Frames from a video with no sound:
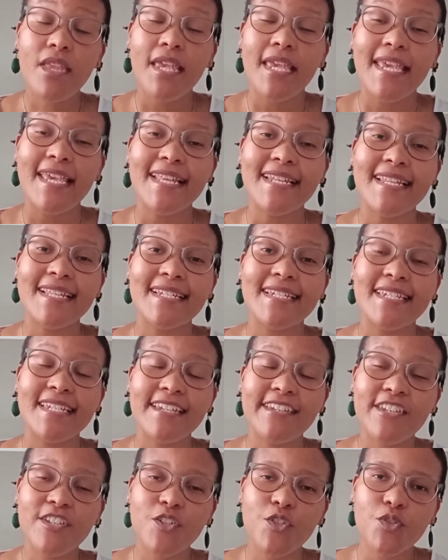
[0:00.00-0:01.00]
In
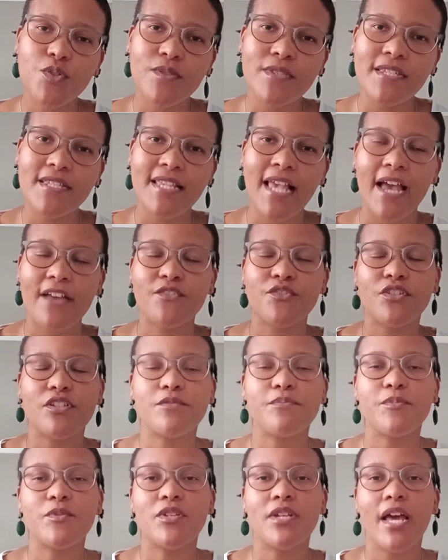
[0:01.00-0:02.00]
addition to this
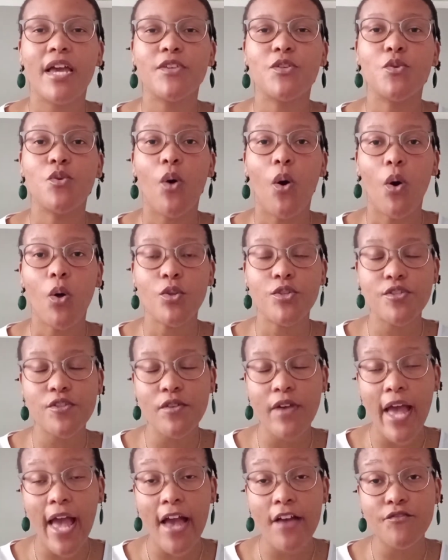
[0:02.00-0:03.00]
100 pula, you also
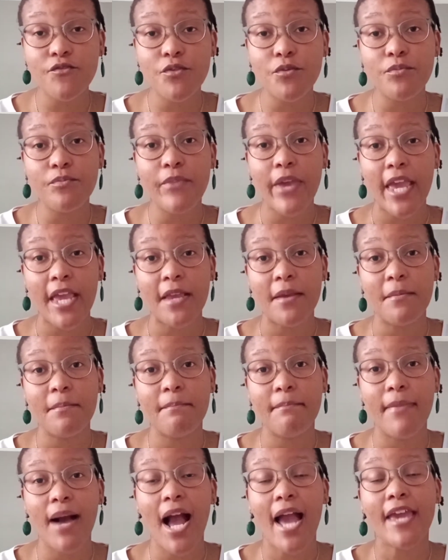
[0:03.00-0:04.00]
have to pay
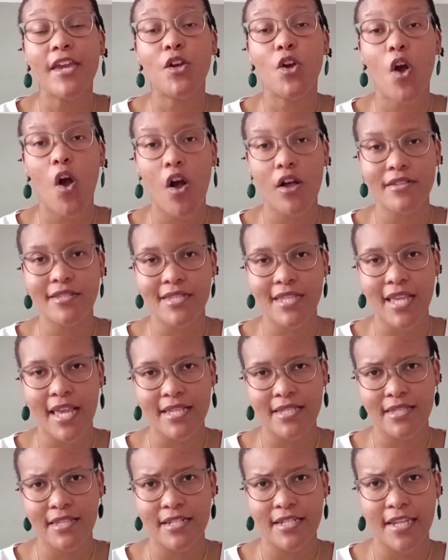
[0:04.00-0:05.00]
my cost
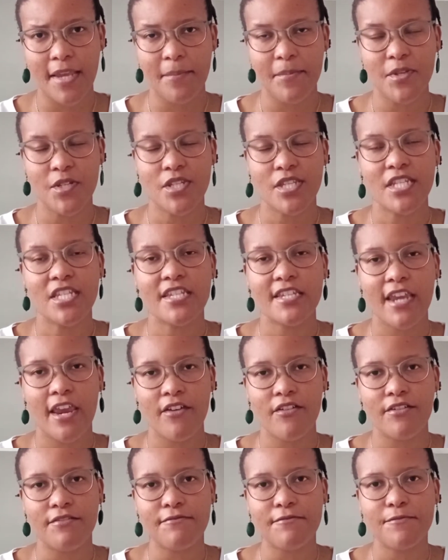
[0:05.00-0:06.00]
as the deputy
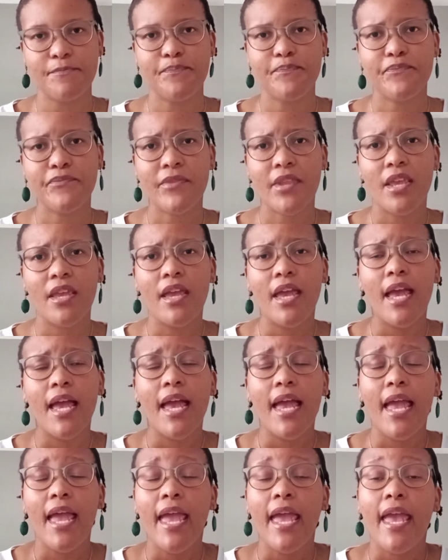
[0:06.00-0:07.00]
sheriff."
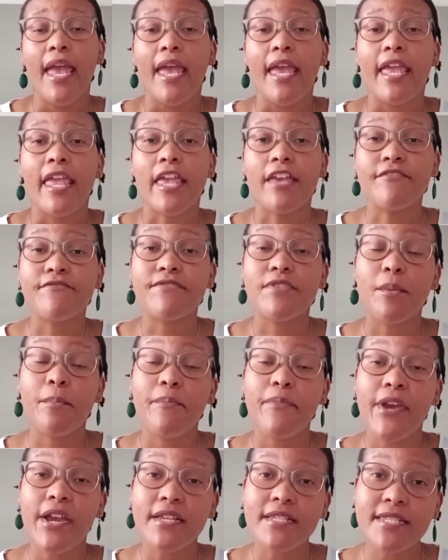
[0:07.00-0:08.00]
If the
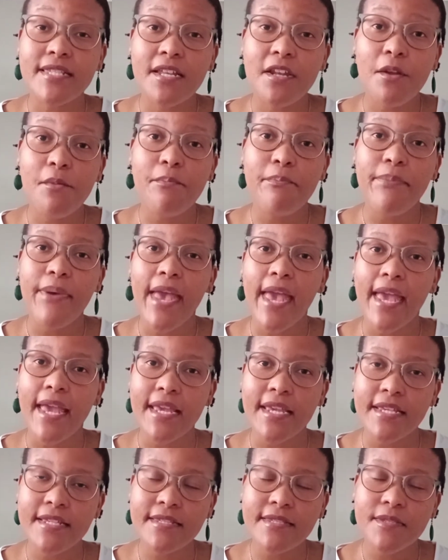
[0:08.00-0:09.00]
person
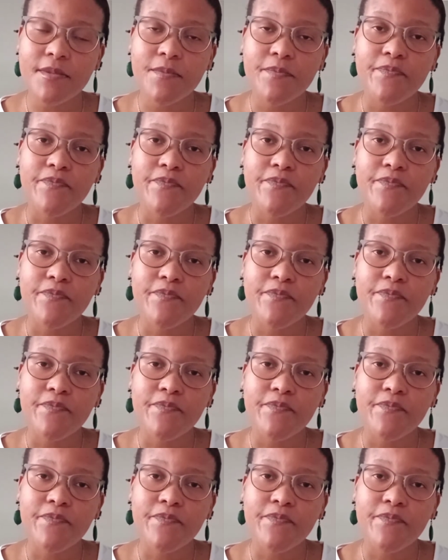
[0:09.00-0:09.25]
pays,